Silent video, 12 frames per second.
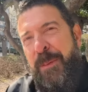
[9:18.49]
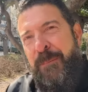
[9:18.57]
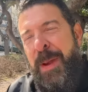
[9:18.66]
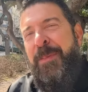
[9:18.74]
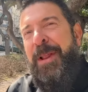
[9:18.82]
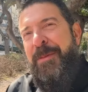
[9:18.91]

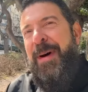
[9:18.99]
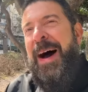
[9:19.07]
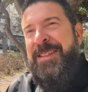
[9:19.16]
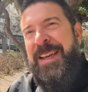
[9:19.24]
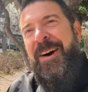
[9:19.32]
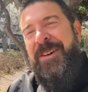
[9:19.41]
people in
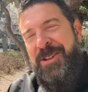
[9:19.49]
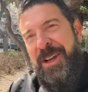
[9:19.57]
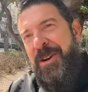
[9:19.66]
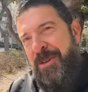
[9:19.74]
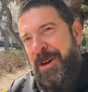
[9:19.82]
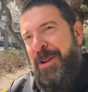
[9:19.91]
Moscow in
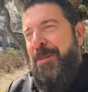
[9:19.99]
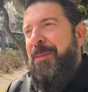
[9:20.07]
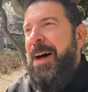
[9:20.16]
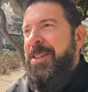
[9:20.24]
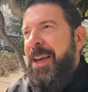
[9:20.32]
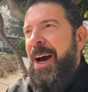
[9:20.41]
general, in
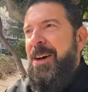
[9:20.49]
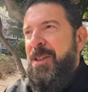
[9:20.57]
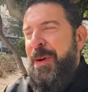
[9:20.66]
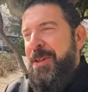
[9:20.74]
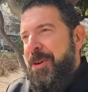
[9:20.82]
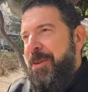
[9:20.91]
Moscow,
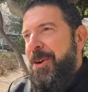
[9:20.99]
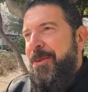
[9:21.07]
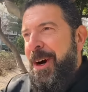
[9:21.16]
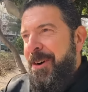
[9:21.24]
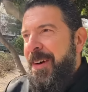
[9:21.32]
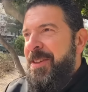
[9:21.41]
especially when you
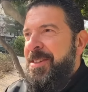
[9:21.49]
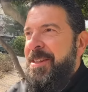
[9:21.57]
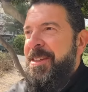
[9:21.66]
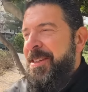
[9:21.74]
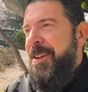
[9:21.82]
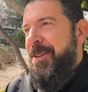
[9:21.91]
walk around the
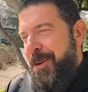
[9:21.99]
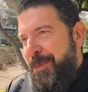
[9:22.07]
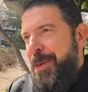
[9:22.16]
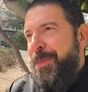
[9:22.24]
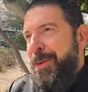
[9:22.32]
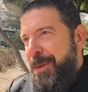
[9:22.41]
city center,
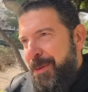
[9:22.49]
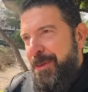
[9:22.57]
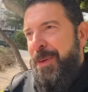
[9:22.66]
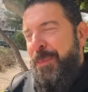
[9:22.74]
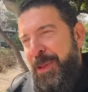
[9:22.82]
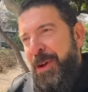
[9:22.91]
people
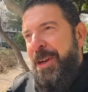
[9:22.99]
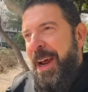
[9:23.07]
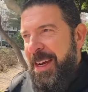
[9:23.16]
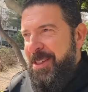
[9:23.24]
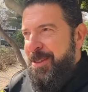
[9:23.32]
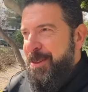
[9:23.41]
look
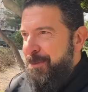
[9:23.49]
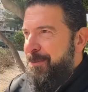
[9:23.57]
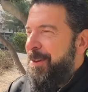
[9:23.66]
nice,